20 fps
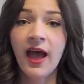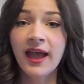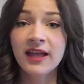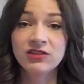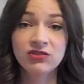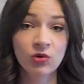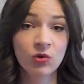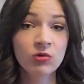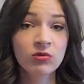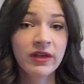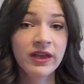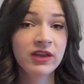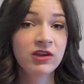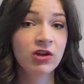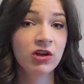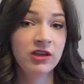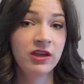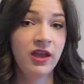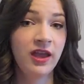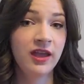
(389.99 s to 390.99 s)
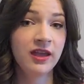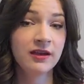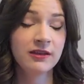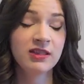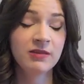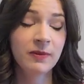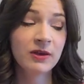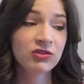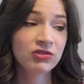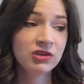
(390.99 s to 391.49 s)
I don't like cooking,
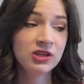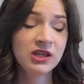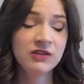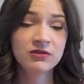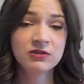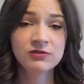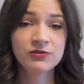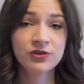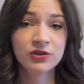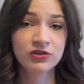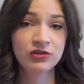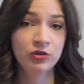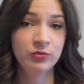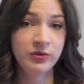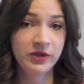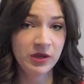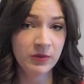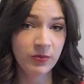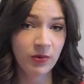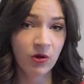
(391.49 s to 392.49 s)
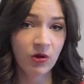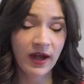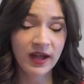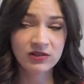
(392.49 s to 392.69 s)
especially even for two people.